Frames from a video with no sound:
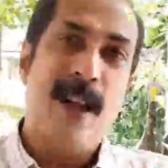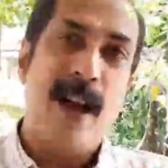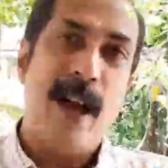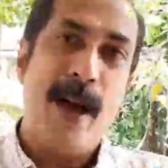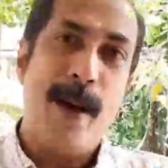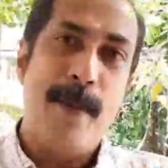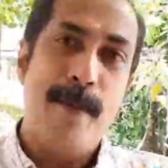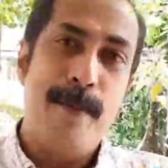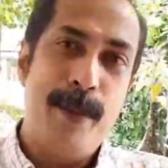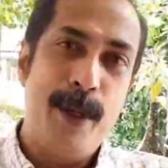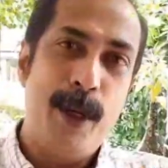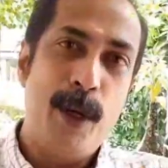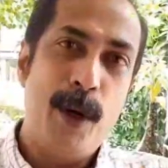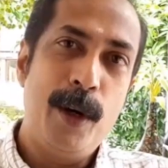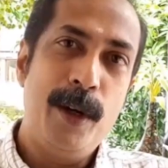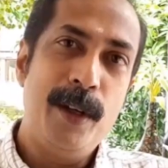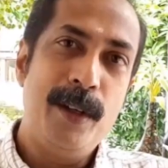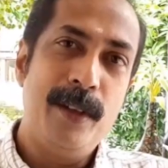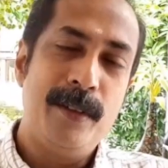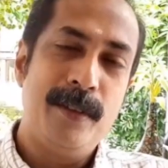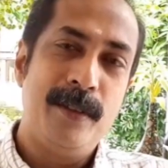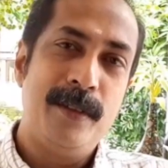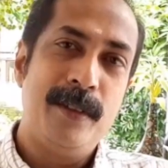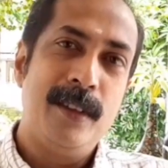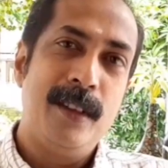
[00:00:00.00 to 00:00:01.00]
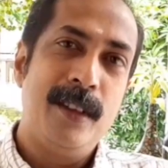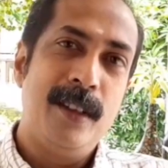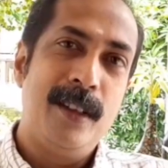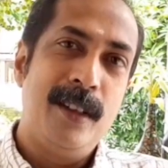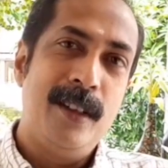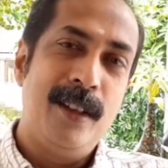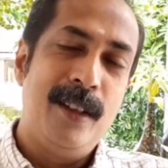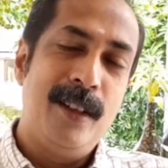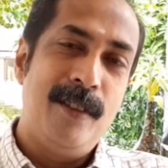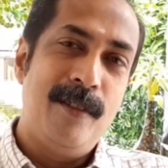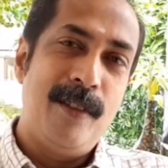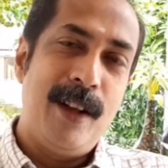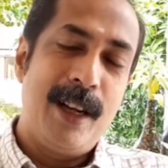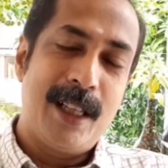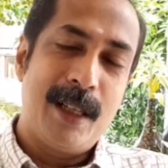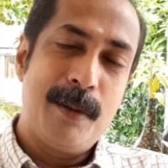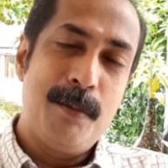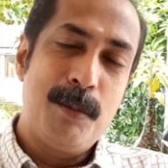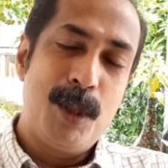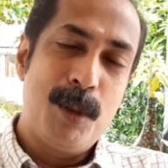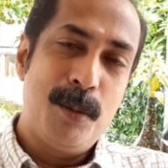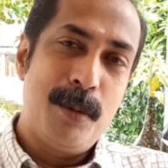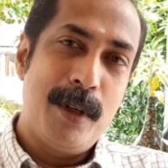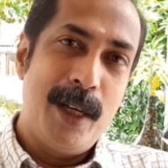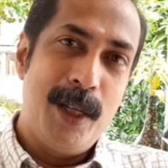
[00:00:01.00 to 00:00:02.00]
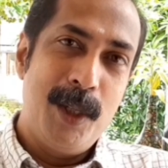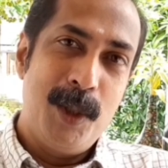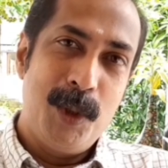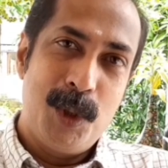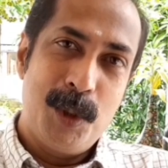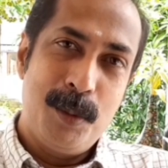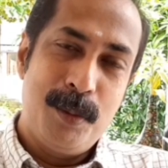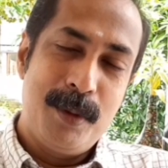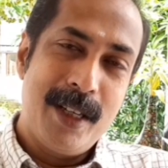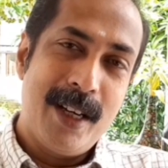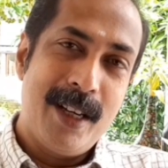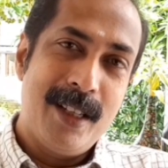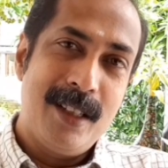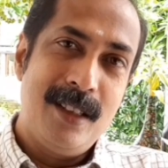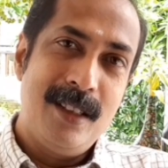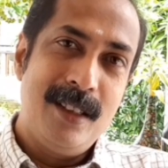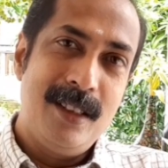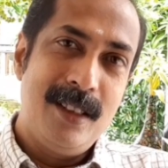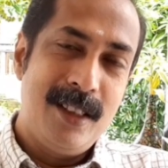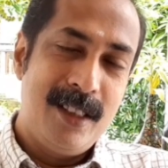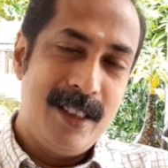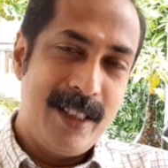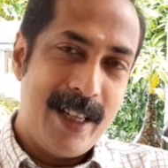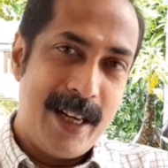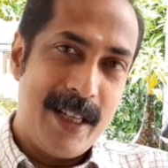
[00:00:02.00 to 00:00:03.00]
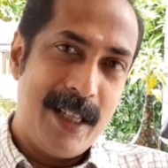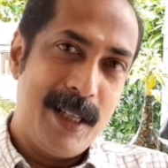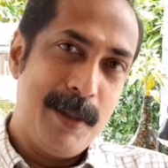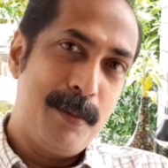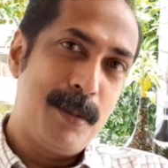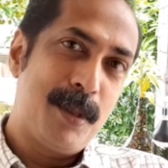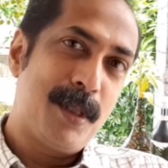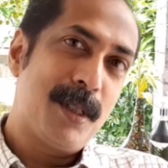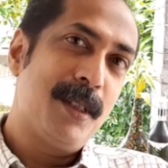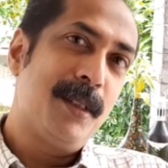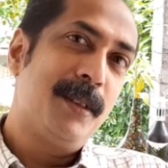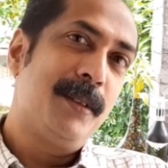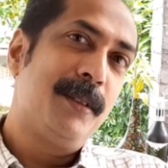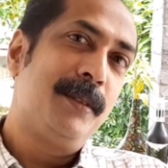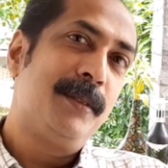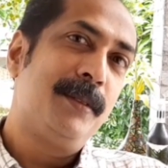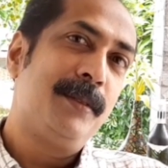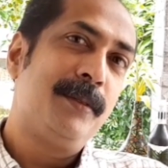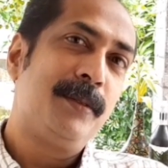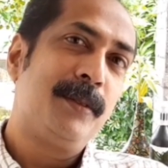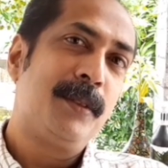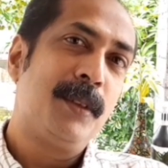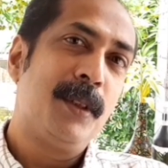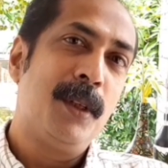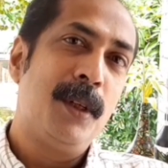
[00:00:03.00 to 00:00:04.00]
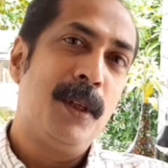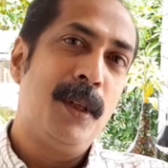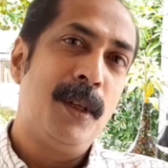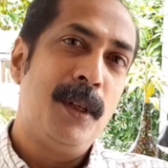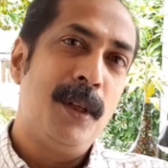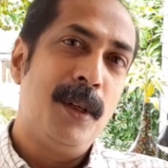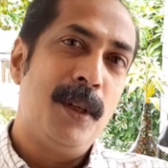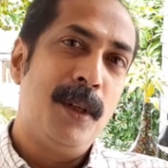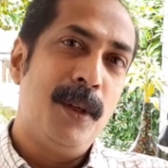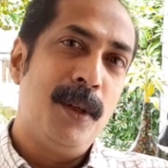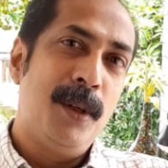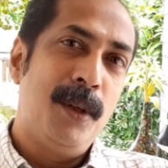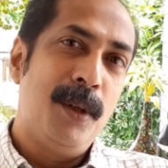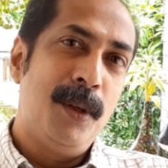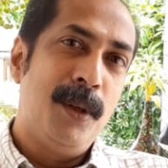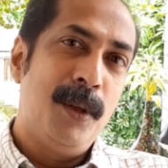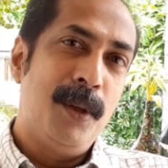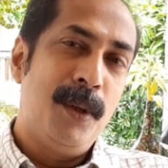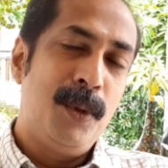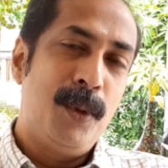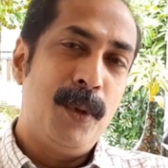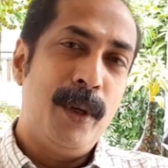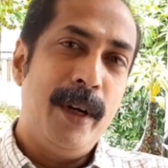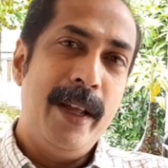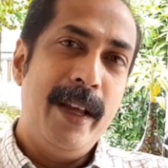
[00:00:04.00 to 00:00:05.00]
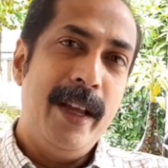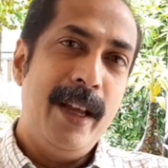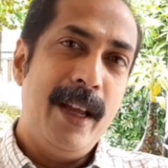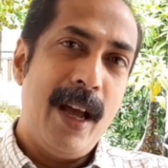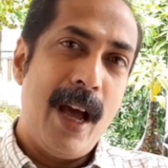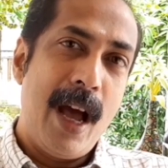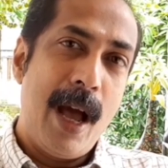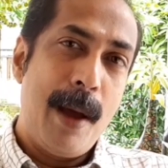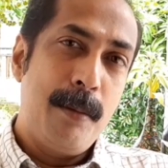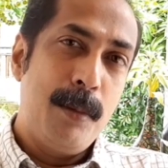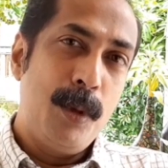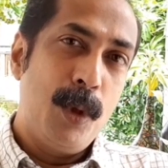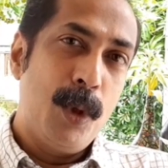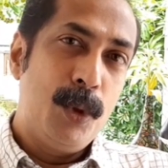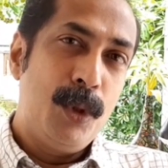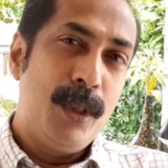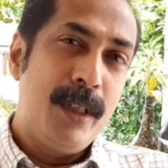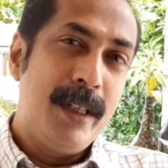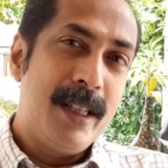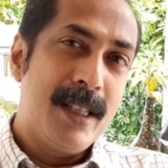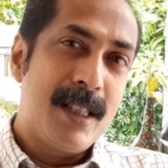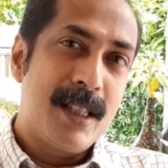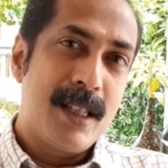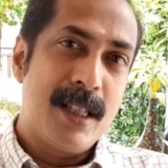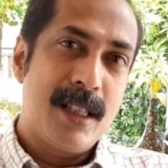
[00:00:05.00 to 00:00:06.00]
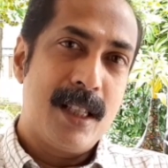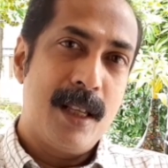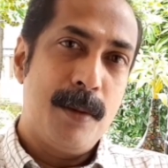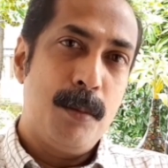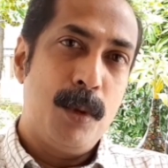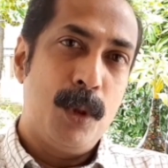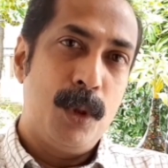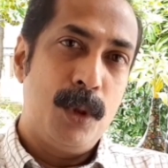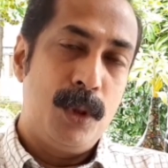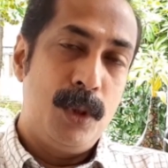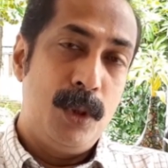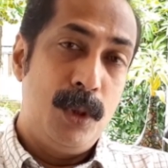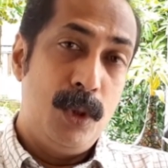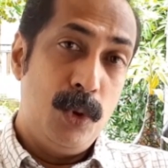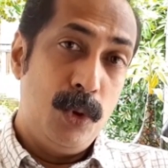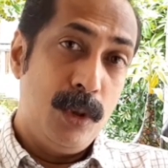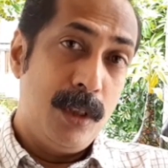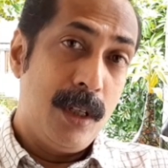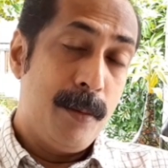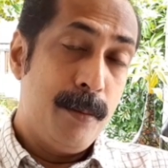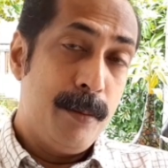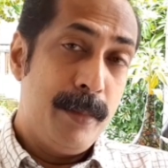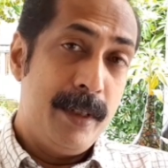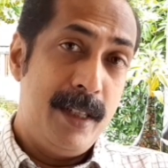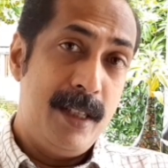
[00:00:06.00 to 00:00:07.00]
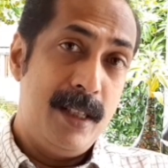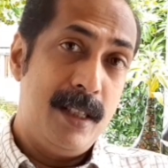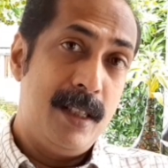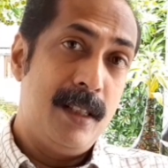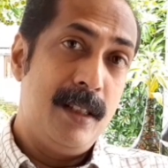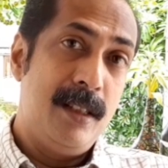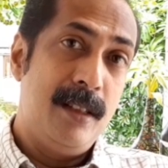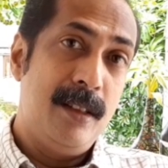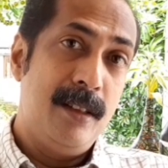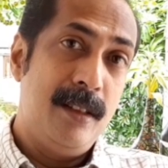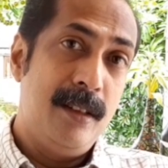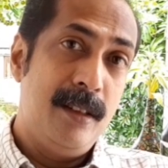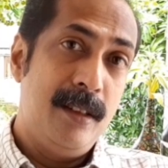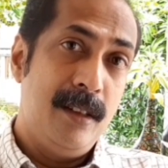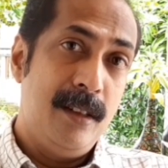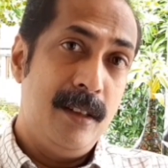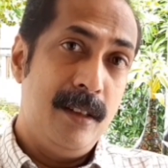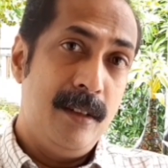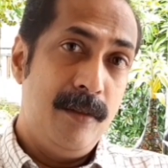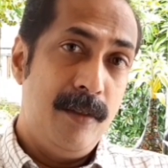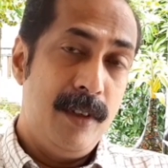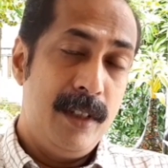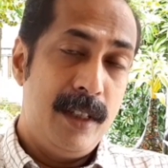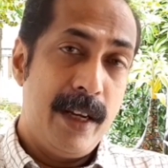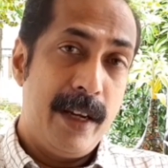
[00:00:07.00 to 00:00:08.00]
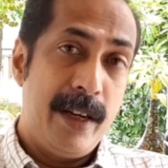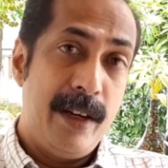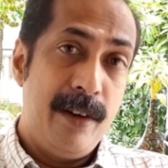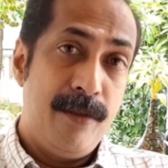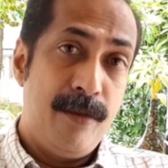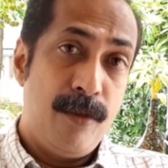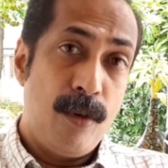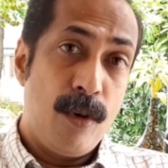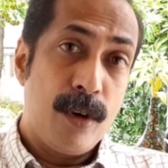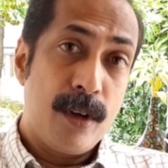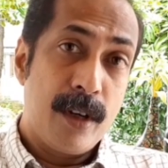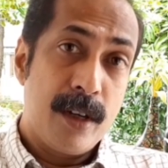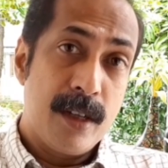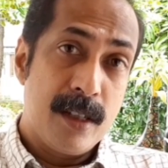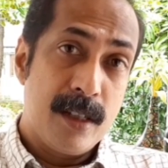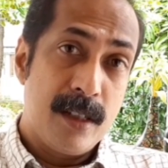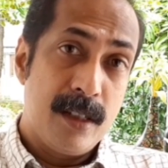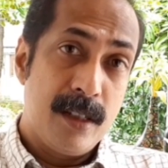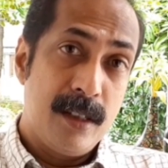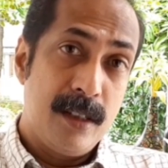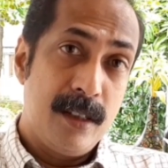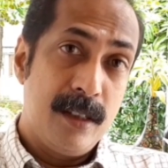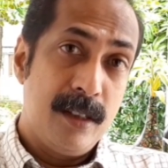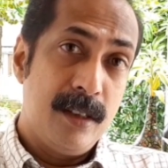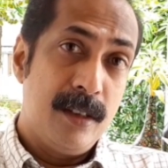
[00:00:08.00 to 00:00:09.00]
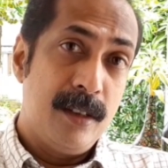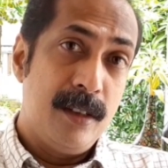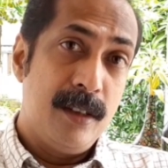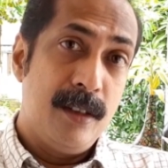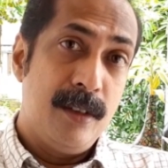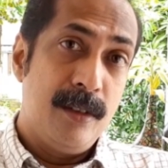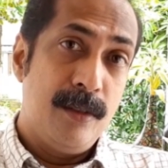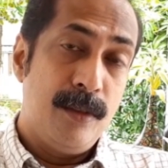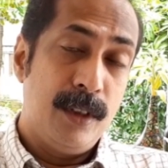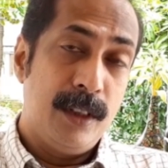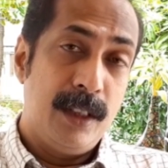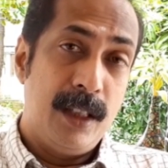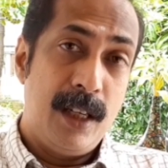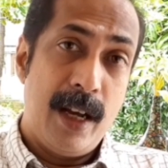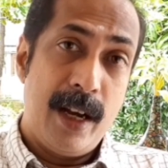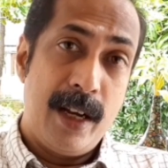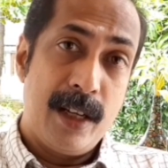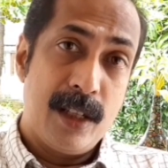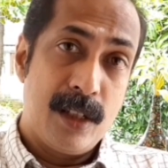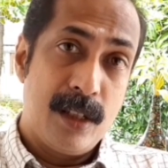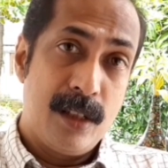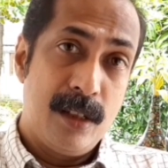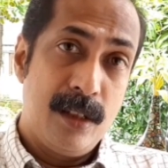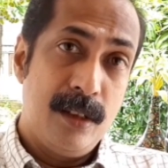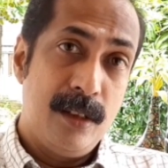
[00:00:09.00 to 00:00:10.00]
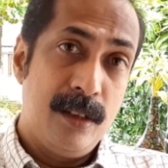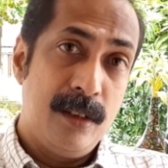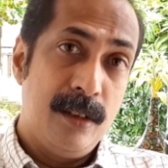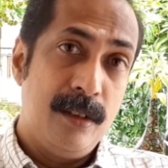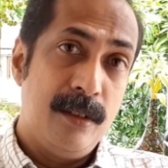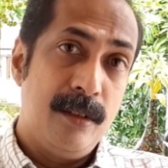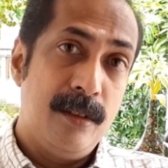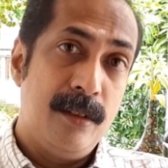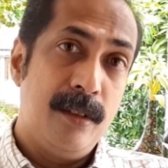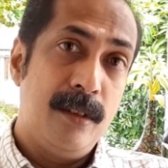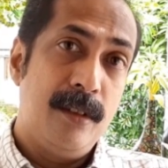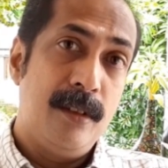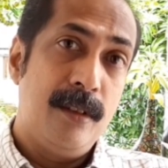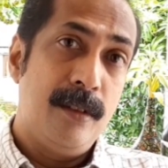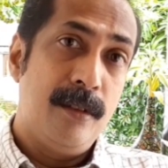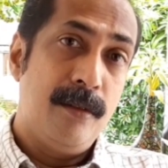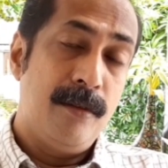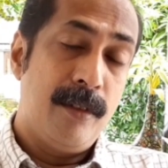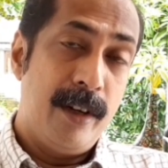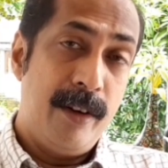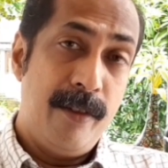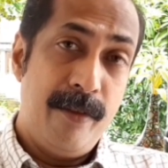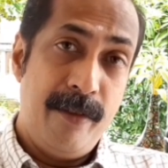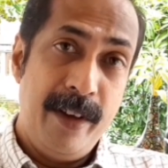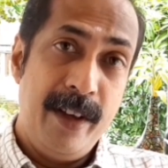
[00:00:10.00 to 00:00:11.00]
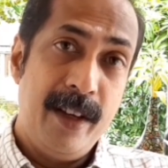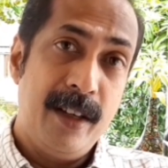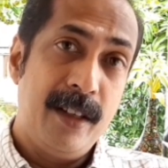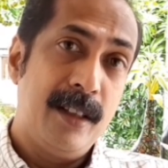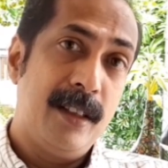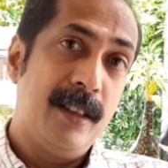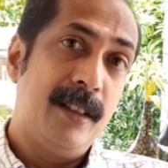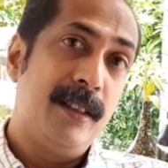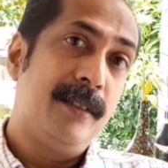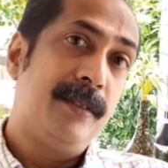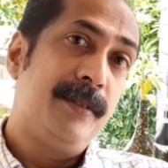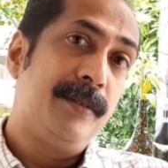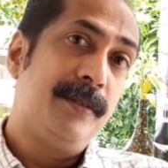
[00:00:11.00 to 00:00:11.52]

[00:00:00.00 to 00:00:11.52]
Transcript: I am Binoy. Welcome to my YouTube channel Share Tips. Today I am going to discuss about two companies which are in focus for the last 1 week,